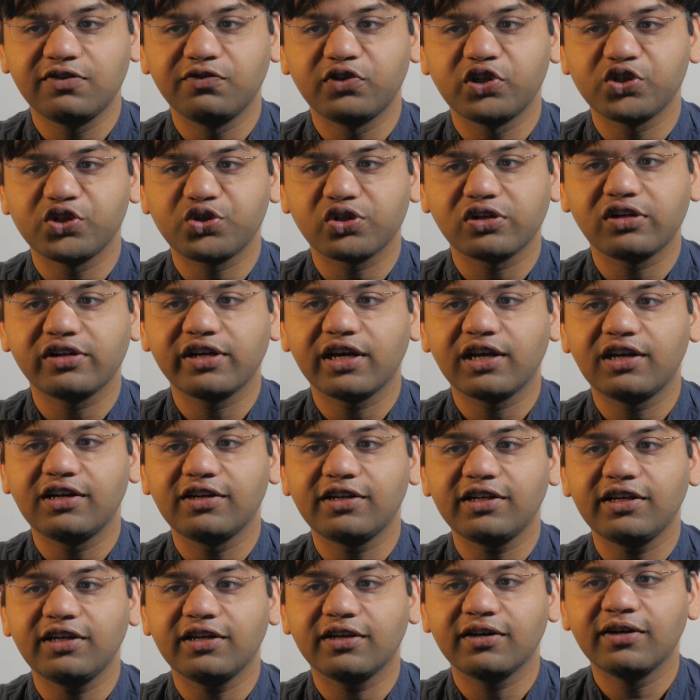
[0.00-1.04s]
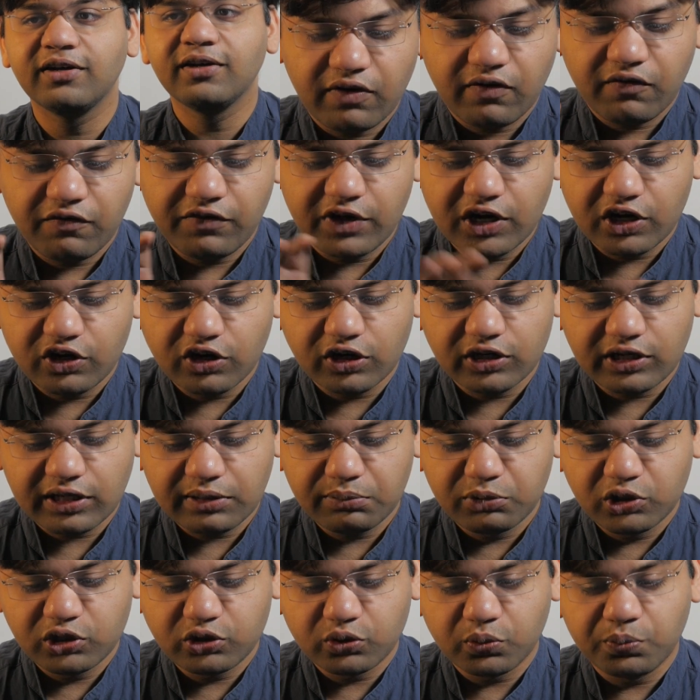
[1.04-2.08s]
in virtual reality. We are not
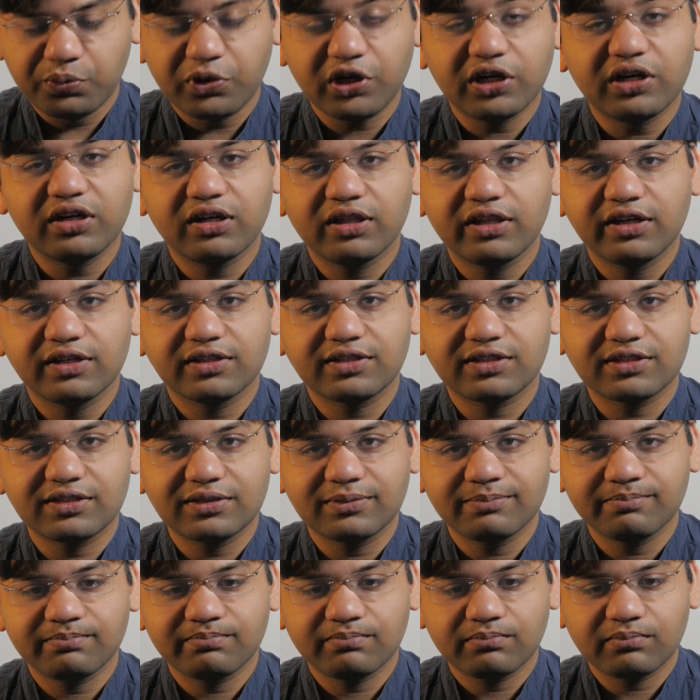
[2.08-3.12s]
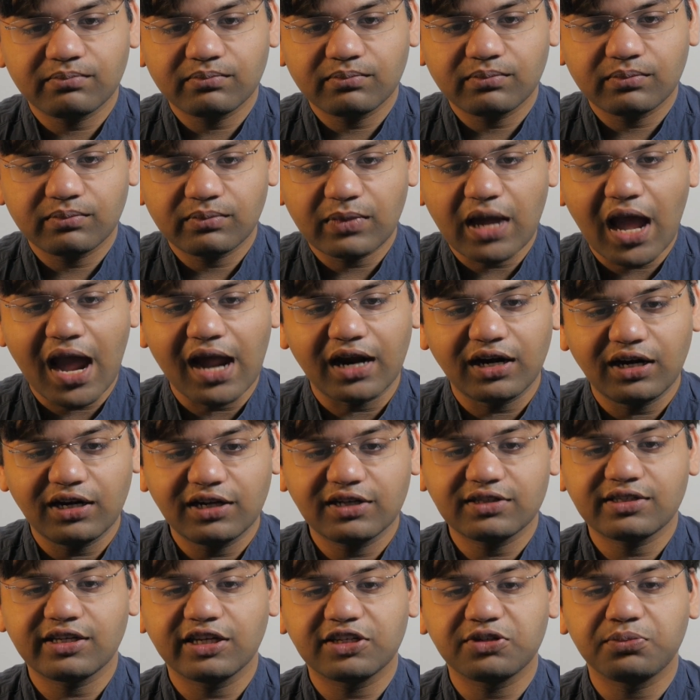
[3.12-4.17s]
able to bear this
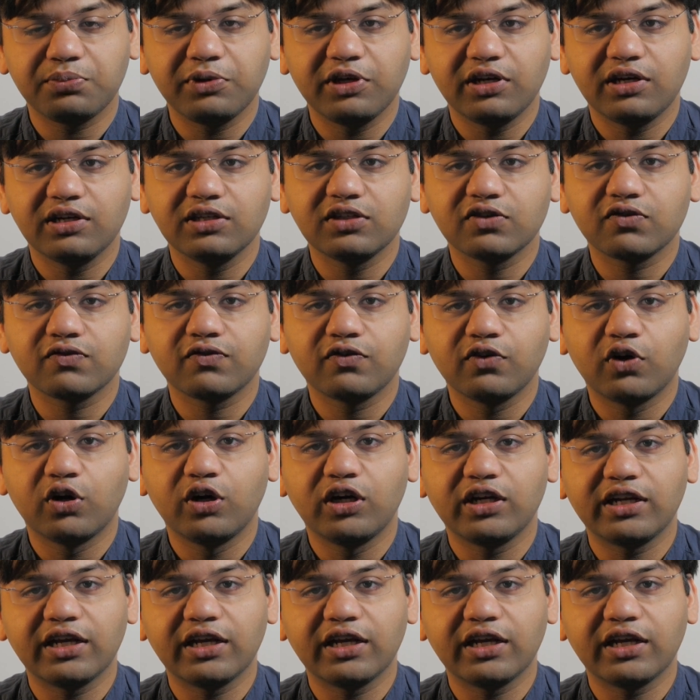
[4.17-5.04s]
handless experience for